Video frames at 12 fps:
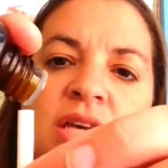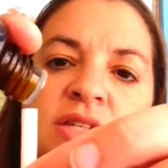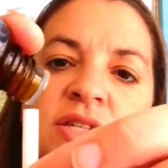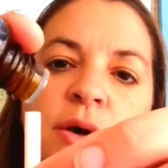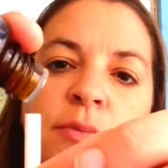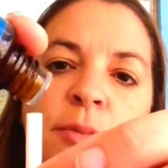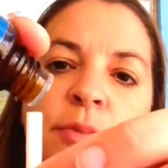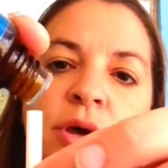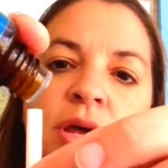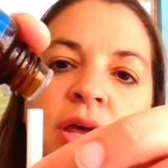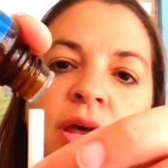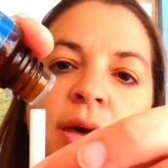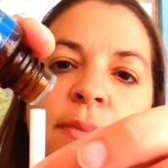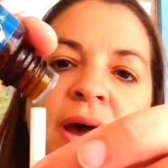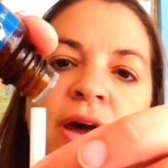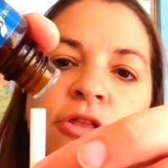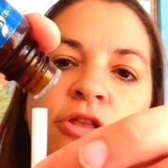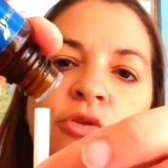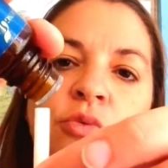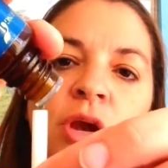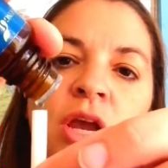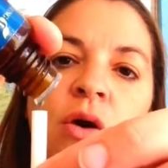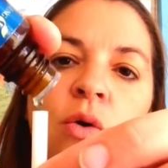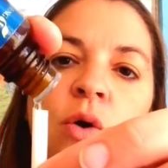So I'm gonna put about
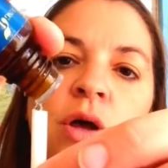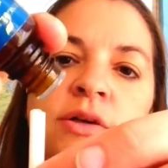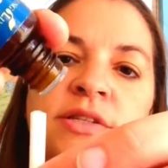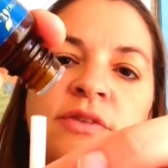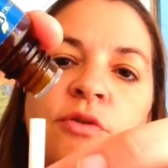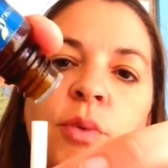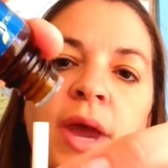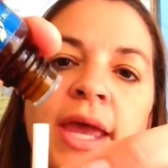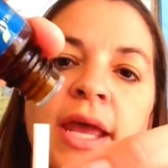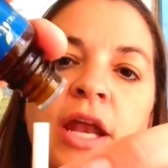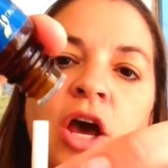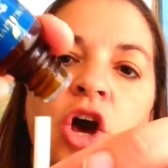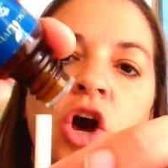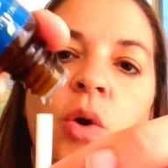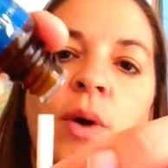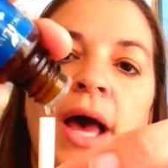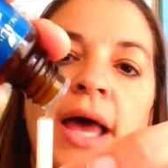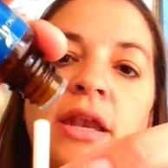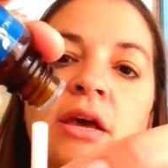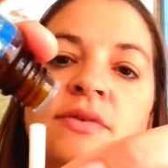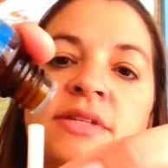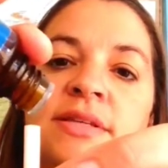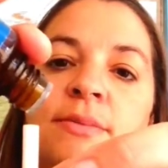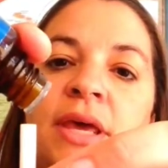3 oils of oregano. I know,
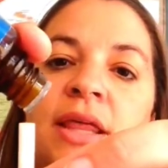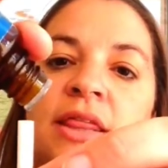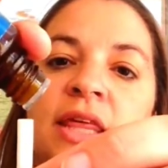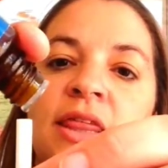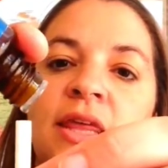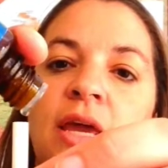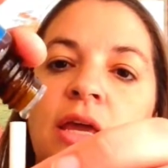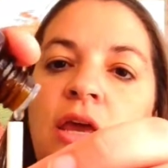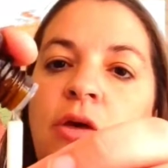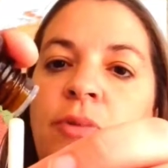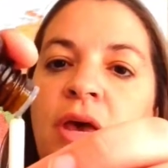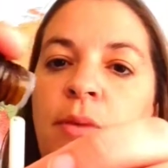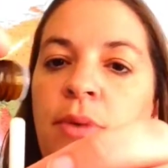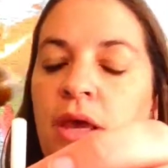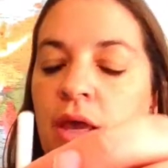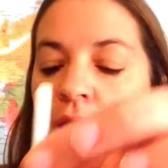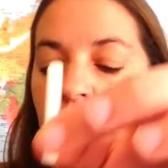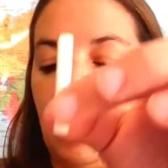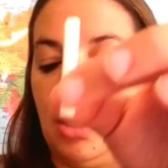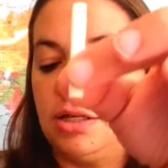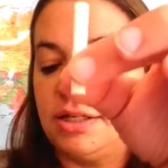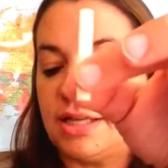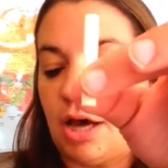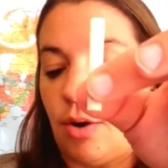Samantha, thank you, baby.
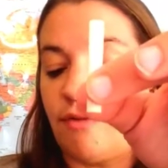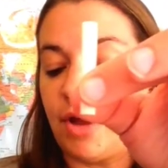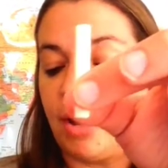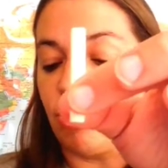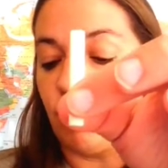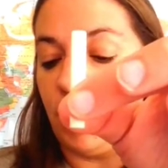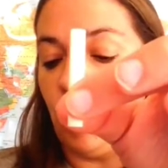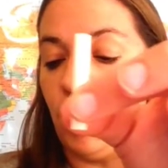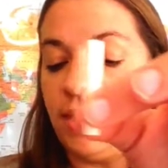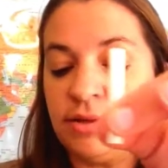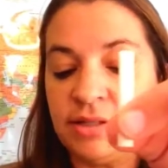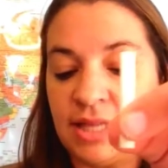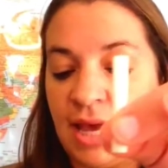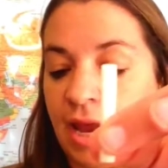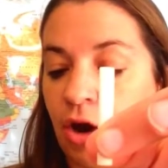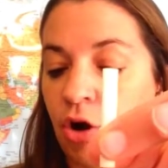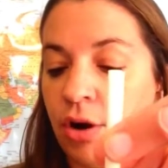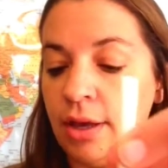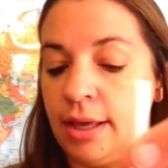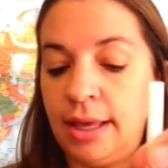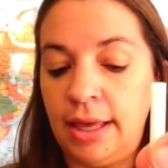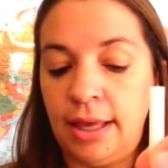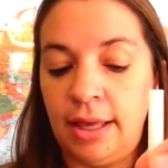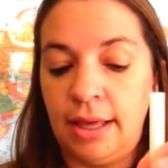So I've got 3 oils there.
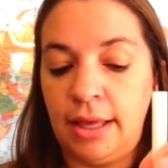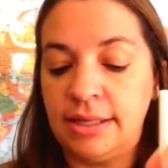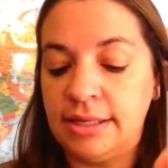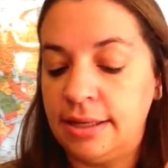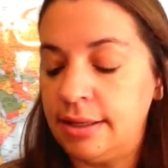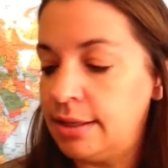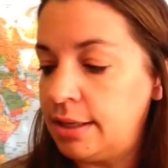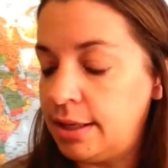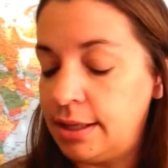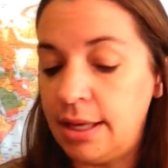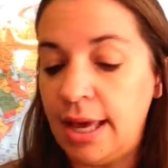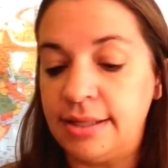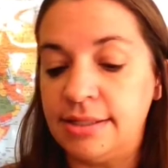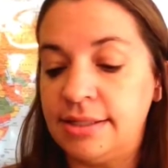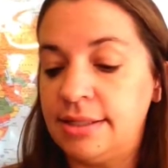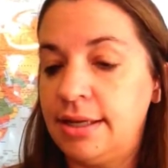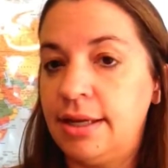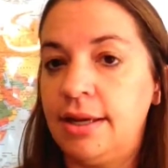Yes.